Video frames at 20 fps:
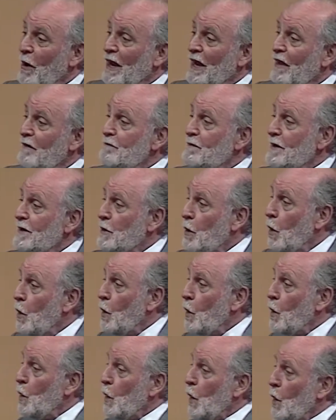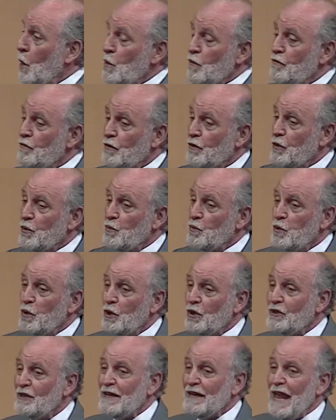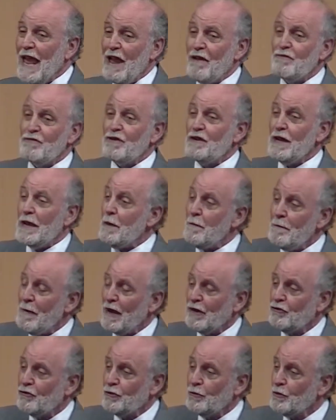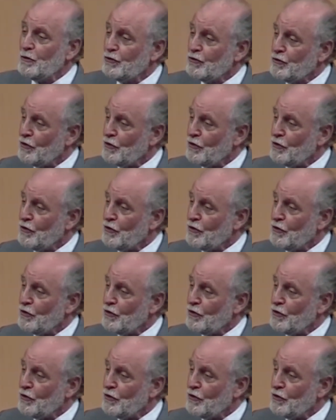while I've been all over the world in every imaginable